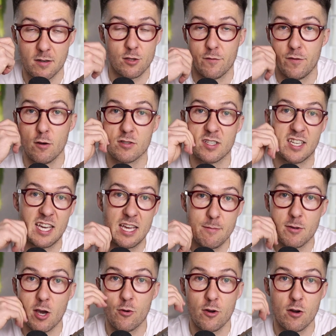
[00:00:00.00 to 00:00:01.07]
So if I was to keep
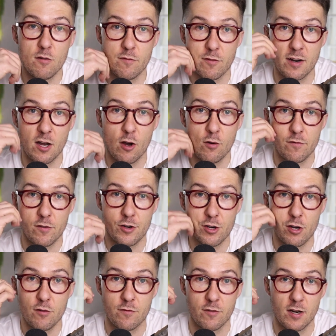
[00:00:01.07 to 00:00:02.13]
going over it,
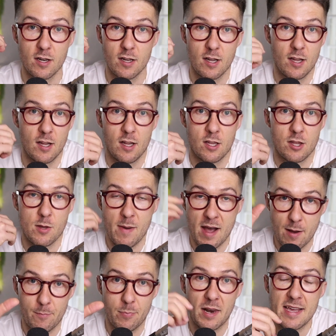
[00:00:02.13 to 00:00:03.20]
the amount
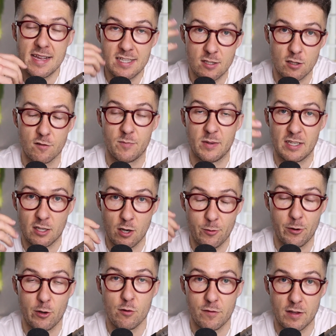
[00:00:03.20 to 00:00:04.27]
of blades that have been
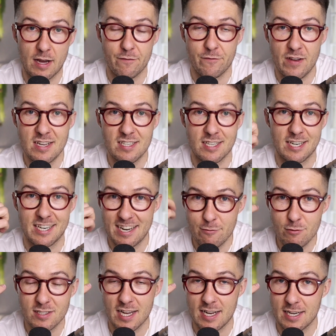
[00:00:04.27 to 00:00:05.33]
going over that face then and
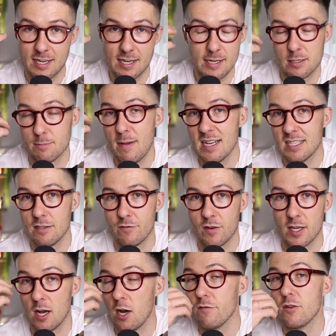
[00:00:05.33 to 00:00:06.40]
irritating it, it's
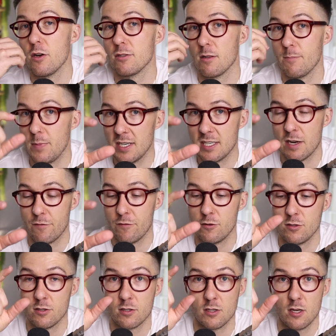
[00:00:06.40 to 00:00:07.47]
massively. I've noticed a big
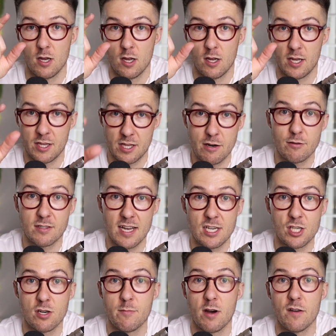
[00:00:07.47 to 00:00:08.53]
difference in the
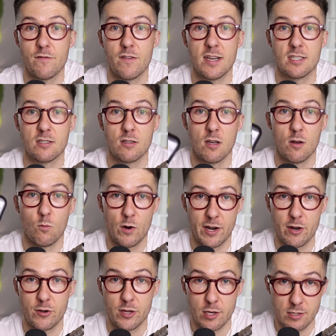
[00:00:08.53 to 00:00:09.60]
irritation of my face when
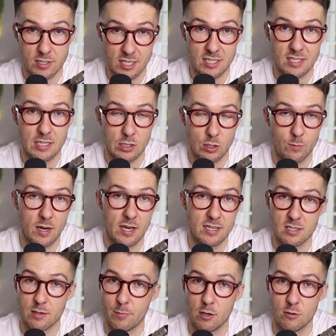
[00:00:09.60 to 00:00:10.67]
only using a single blade
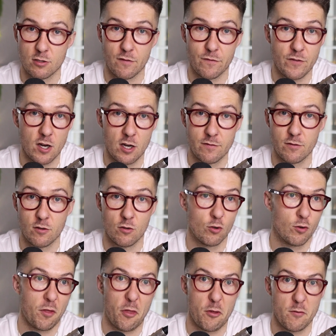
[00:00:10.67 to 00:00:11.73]
as opposed to 5
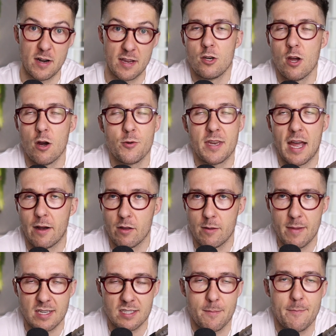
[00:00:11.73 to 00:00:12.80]
or 3. No doubt it
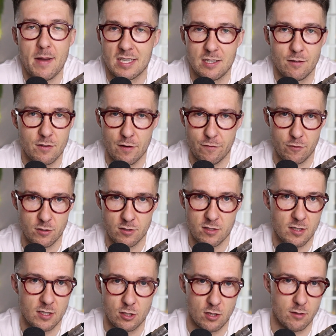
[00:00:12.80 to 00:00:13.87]
makes a massive difference
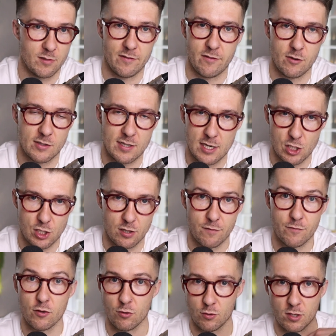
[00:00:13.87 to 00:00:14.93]
in terms of irritation
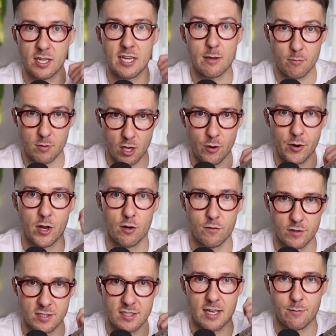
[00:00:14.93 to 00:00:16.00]
if you keep going over
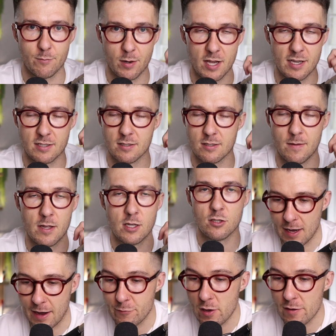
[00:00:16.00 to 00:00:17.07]
the same place.
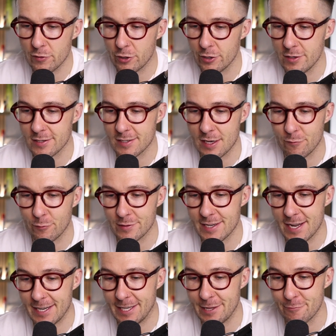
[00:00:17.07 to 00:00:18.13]
Have you ever cut yourself when
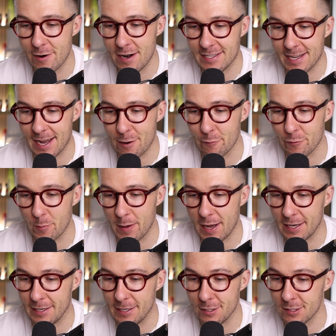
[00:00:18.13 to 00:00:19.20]
taking the razor out of the
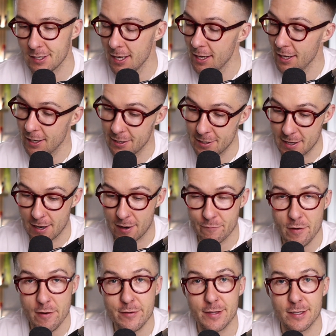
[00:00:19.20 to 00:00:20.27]
package? And yeah, I'm
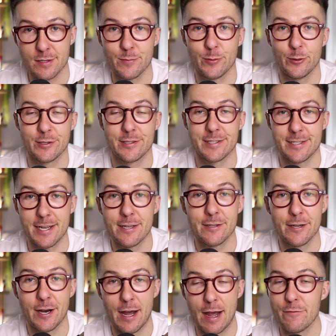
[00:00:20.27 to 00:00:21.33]
very disappointed to say
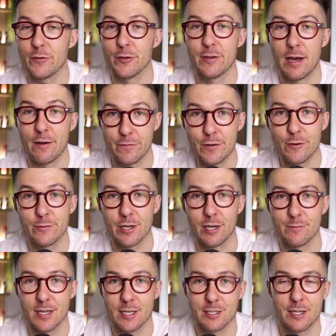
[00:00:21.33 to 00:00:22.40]
that I have done that a few
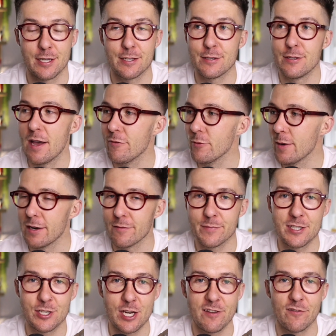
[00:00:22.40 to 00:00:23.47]
times actually. It's never when I've been
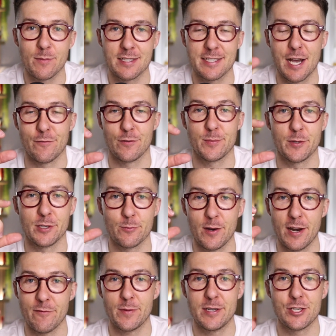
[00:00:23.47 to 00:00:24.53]
shaving myself, but it's when
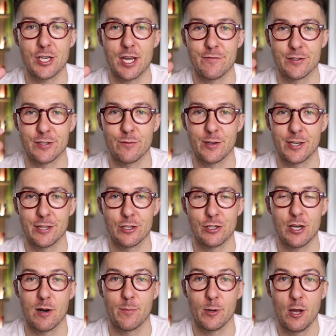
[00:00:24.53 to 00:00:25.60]
I've been shaving someone in the
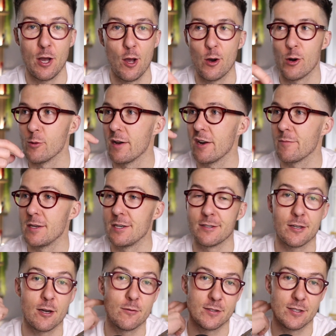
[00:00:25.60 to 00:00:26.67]
shop or when I've been
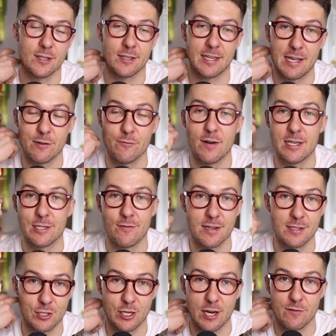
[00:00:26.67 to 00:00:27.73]
getting the razor out
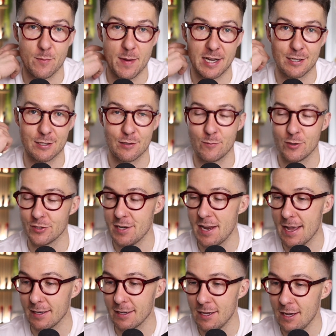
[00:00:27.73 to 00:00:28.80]
to shave the back of someone's neck.